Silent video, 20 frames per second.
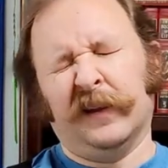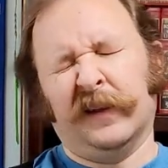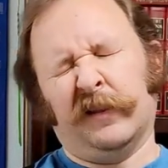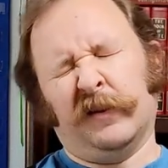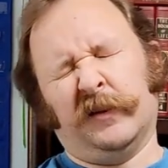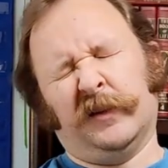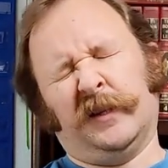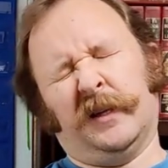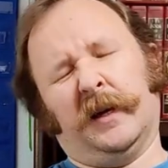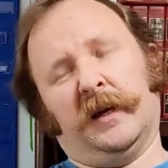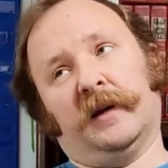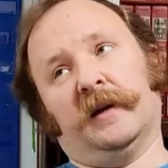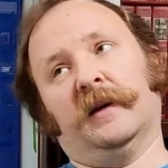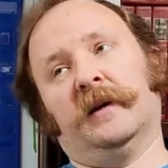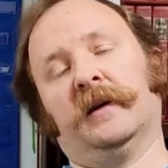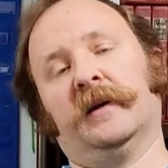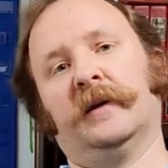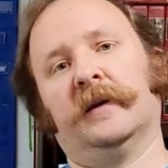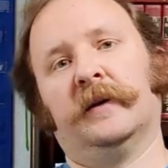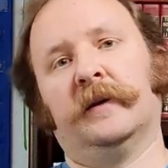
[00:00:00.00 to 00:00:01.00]
There's a
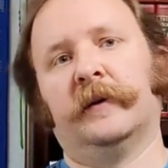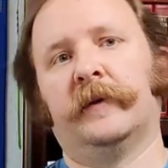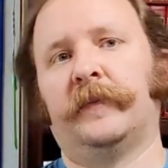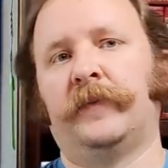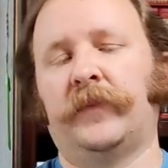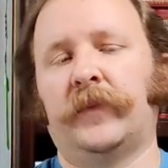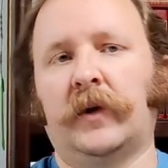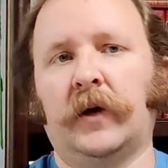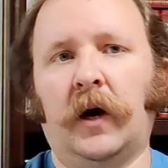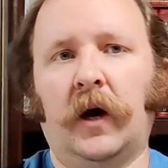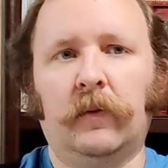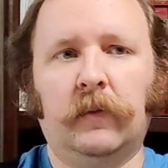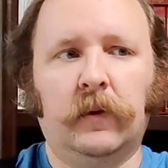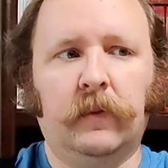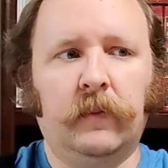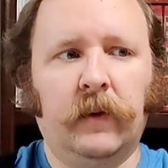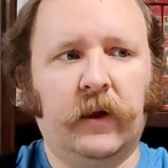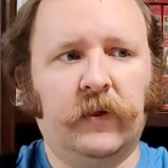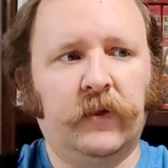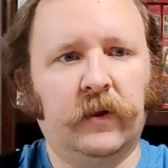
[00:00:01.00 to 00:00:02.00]

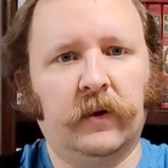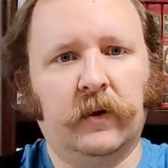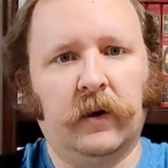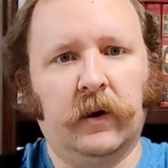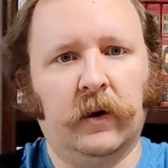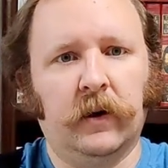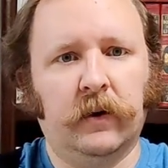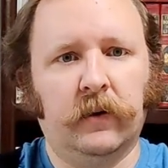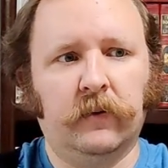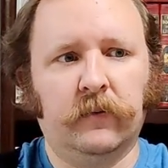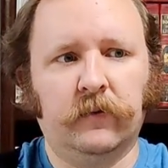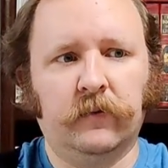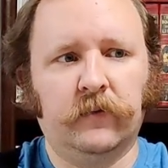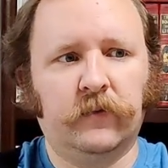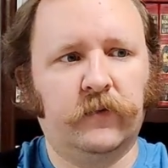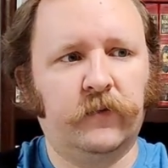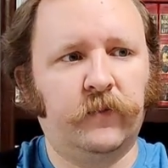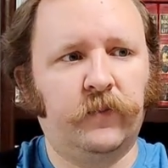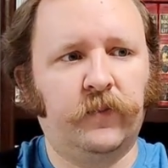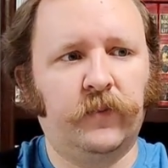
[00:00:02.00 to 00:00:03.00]
common method
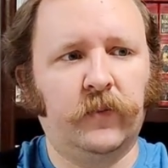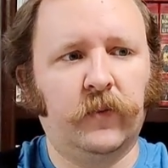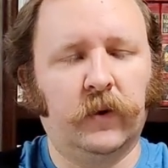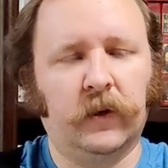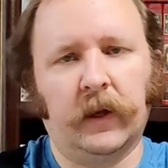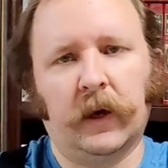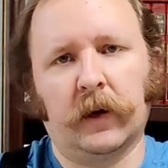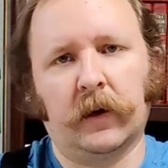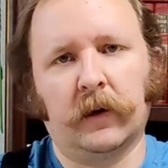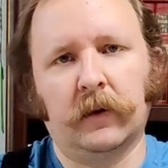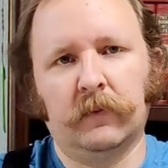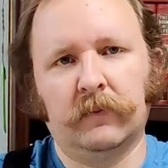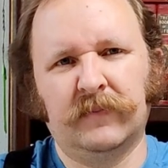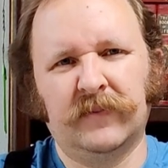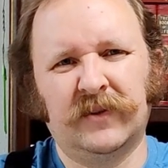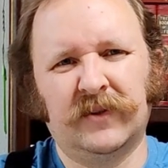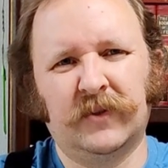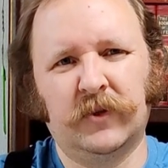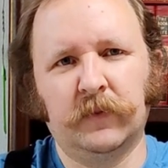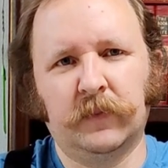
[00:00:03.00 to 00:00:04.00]
of, well, not
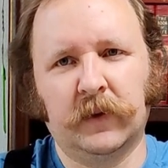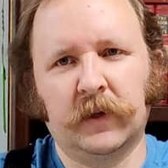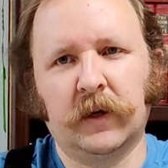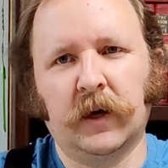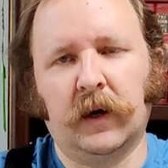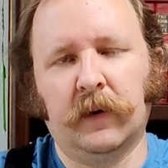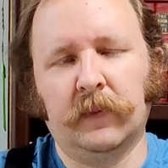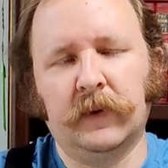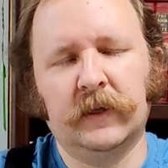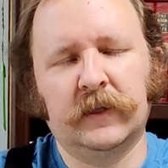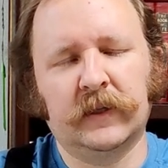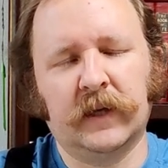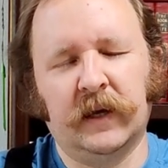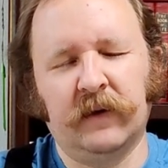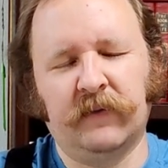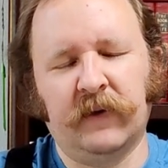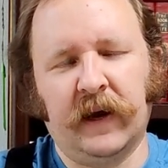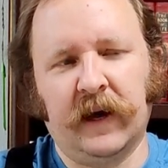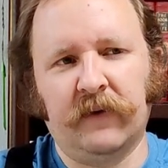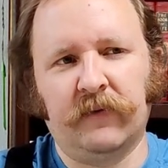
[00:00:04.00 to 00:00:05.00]
super common, it's
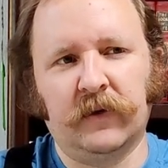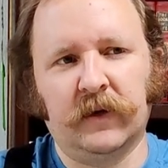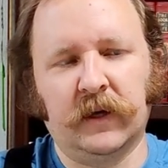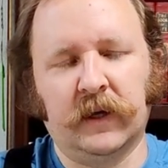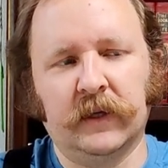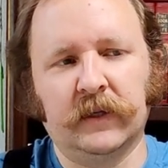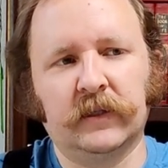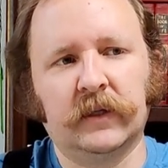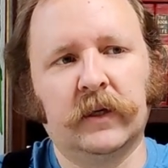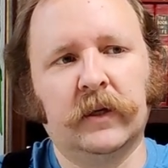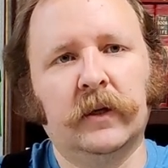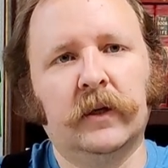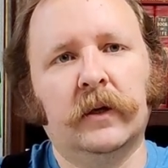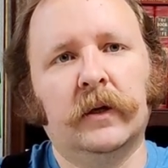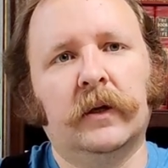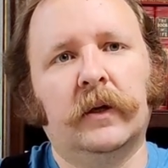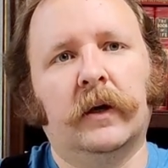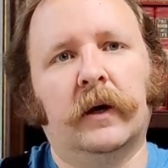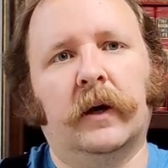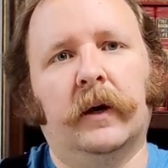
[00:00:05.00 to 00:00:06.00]
kind of advertised,
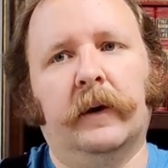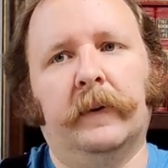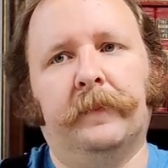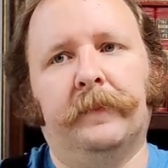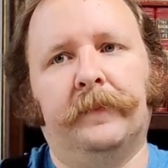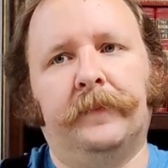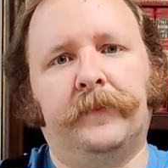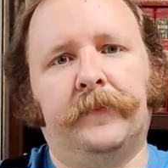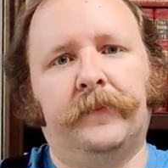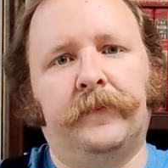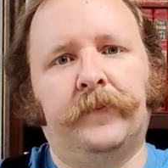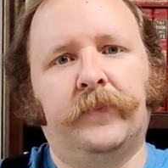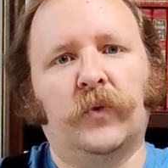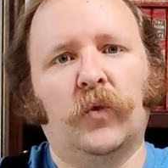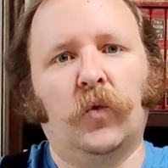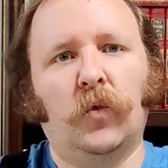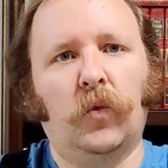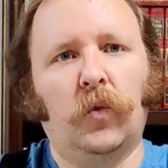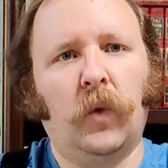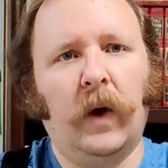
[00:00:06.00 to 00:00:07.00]

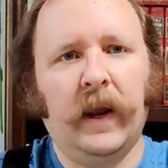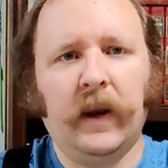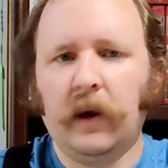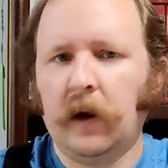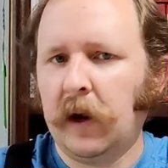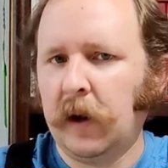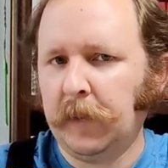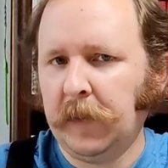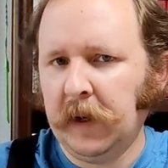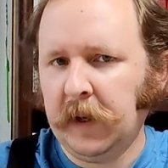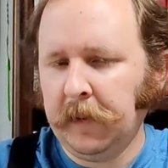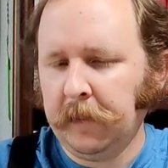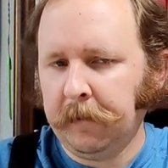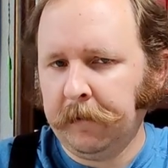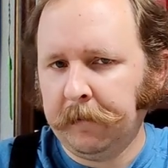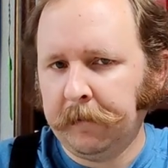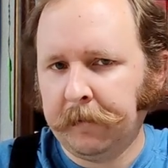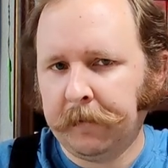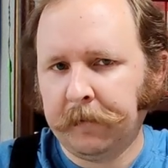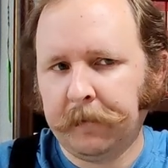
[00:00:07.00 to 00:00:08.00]
wet hopping.